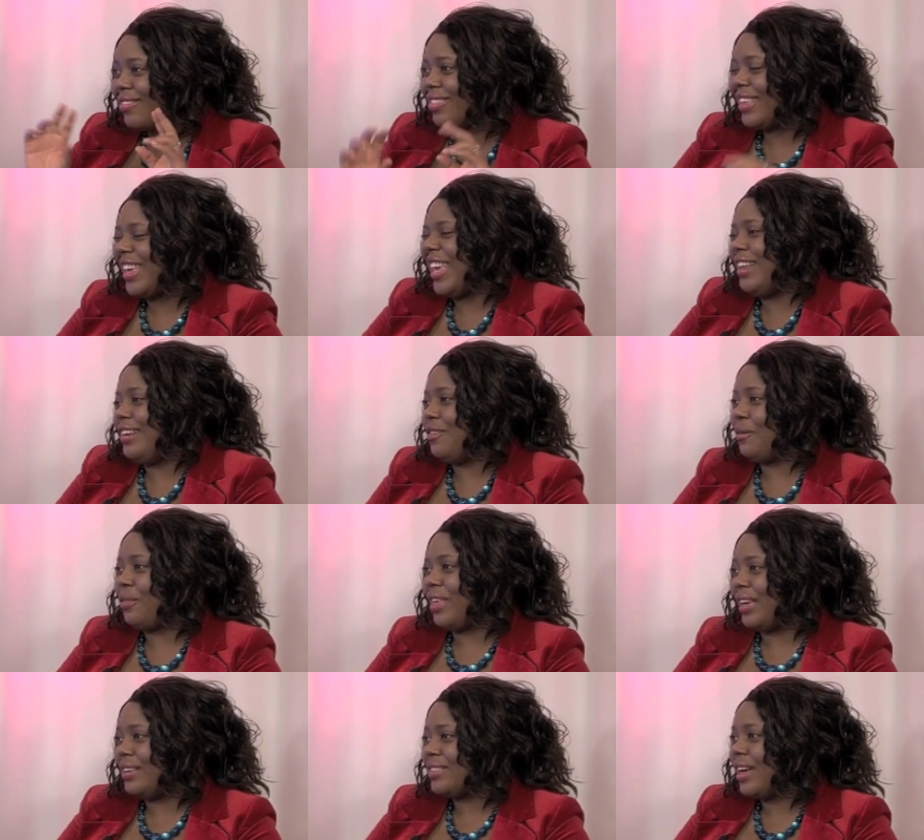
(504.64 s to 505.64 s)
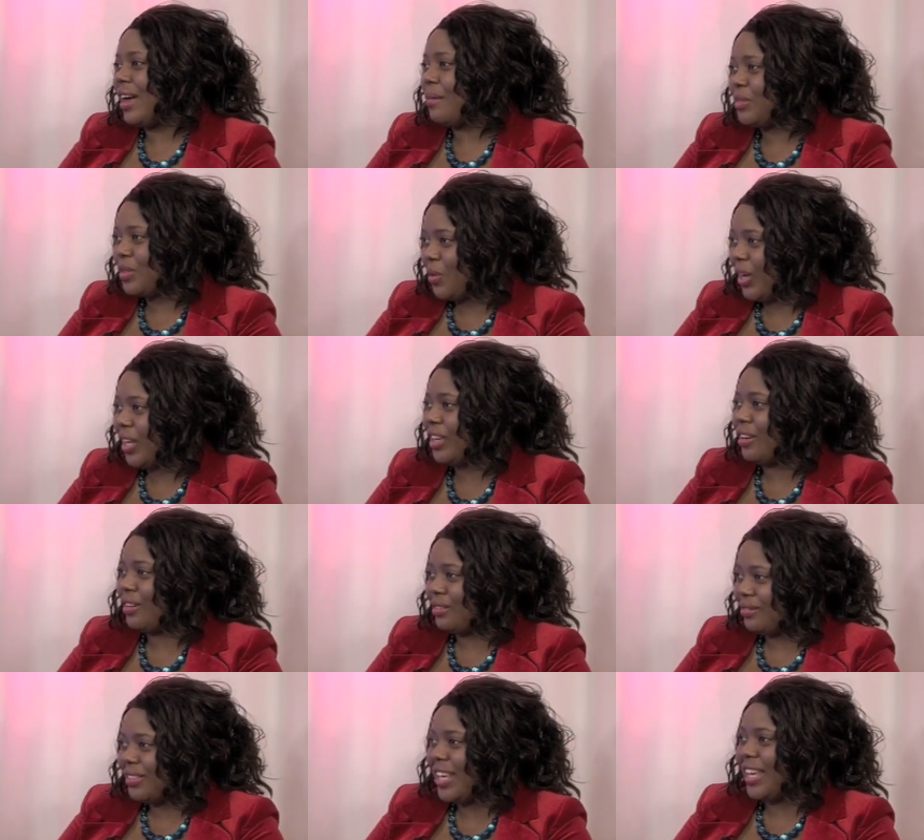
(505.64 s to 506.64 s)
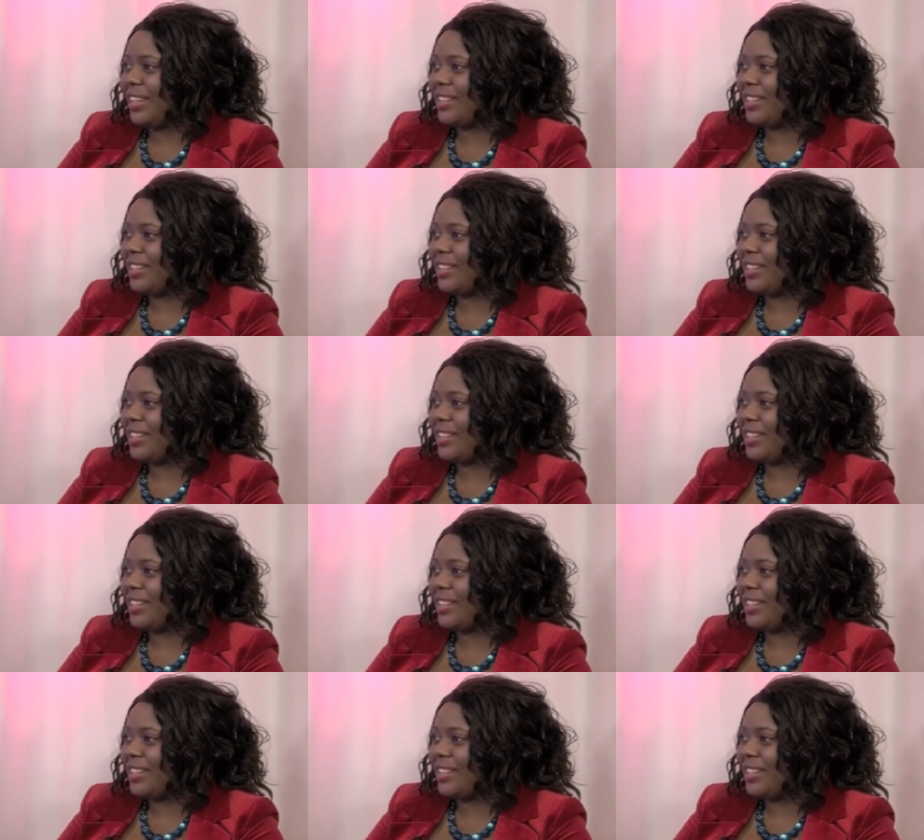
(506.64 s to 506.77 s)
key little things that I'm working on. Yeah,